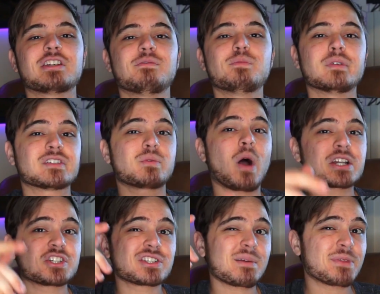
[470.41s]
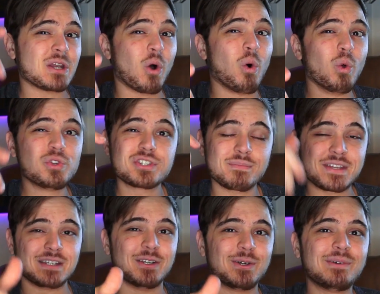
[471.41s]
Have you been watching something old,
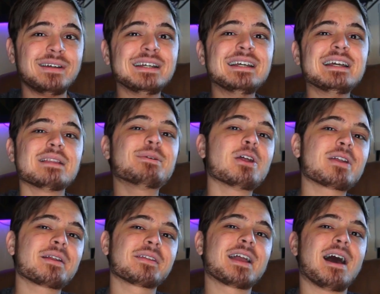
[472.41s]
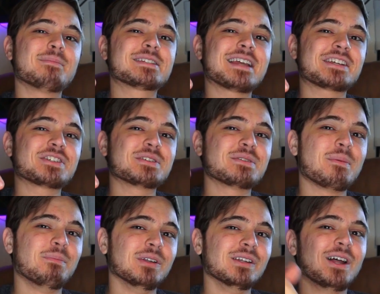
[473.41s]
something new? Let me know down in the comment section
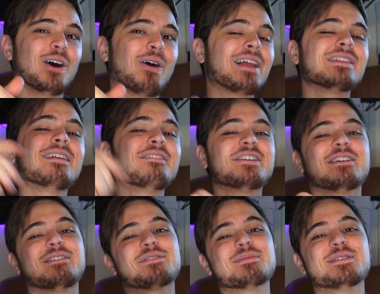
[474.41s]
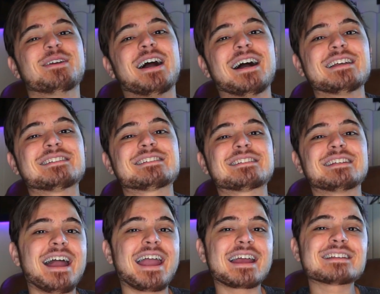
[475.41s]
below. I love hearing from you guys.
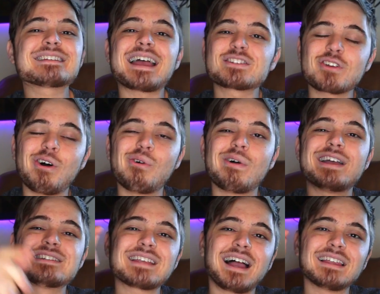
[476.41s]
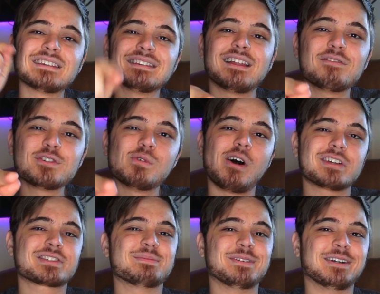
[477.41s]
And as always, I love you
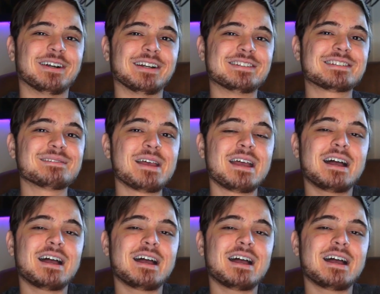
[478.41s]
awesome nerds.